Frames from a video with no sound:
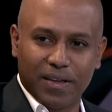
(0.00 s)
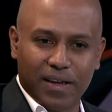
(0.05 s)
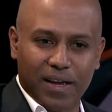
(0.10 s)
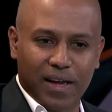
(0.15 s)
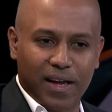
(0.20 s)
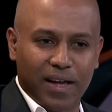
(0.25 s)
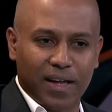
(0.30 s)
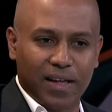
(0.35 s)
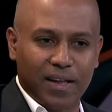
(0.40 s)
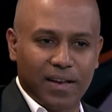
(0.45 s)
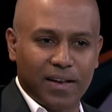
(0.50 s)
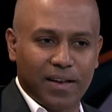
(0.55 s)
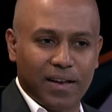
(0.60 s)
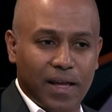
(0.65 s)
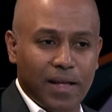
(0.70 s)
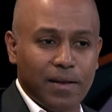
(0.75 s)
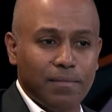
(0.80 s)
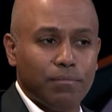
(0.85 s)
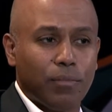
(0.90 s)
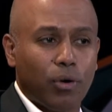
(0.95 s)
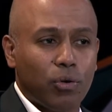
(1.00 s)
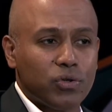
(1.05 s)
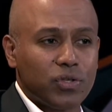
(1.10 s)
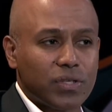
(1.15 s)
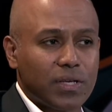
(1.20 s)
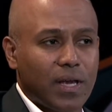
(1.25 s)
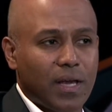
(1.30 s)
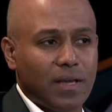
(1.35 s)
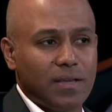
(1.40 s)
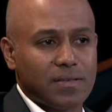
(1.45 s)
And in
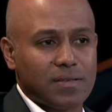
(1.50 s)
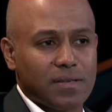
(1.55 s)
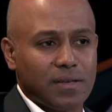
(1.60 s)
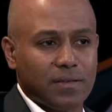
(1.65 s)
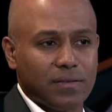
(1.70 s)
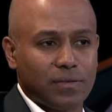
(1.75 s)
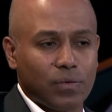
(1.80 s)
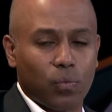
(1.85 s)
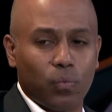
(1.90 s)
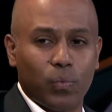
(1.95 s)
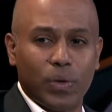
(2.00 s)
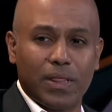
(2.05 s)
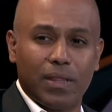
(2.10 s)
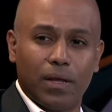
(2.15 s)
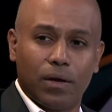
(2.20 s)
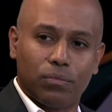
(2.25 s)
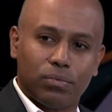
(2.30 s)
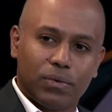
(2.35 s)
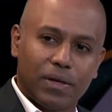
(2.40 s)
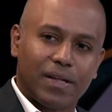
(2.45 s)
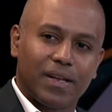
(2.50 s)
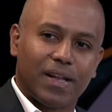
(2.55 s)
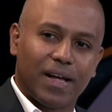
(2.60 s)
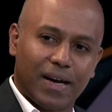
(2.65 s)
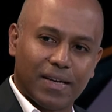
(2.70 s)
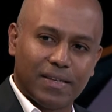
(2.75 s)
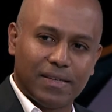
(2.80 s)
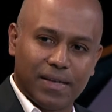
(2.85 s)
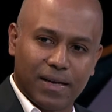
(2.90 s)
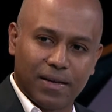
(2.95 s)
most cases, with their real
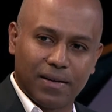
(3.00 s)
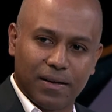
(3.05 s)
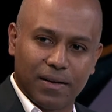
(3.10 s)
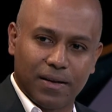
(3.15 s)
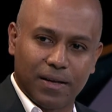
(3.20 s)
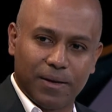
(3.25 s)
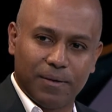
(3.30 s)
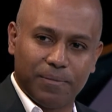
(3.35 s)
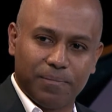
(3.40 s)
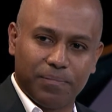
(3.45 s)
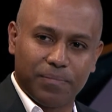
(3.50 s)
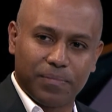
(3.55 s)
identity.